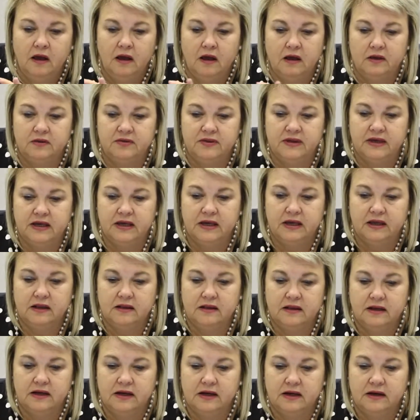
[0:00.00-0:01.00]

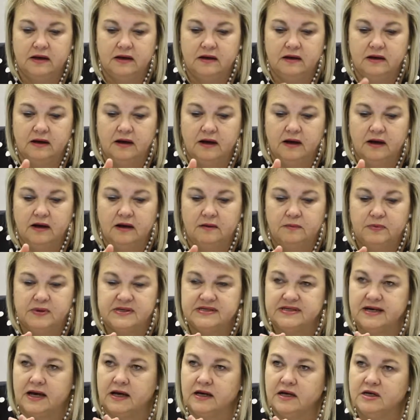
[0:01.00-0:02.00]
the
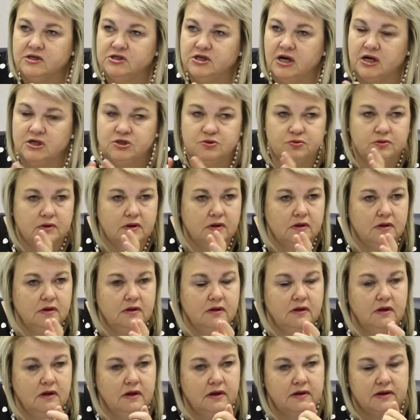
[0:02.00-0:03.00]
presiding judge will
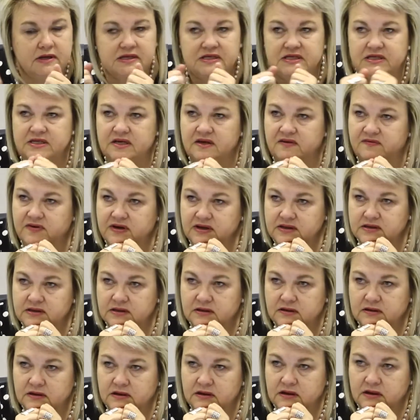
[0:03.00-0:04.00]
receive it
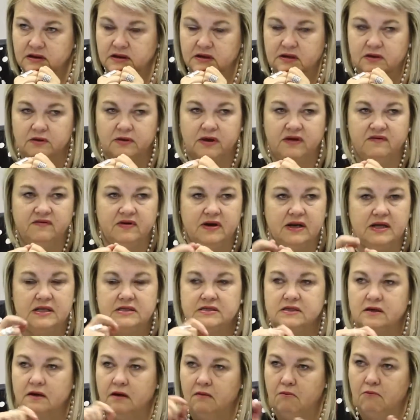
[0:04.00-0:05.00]
into evidence,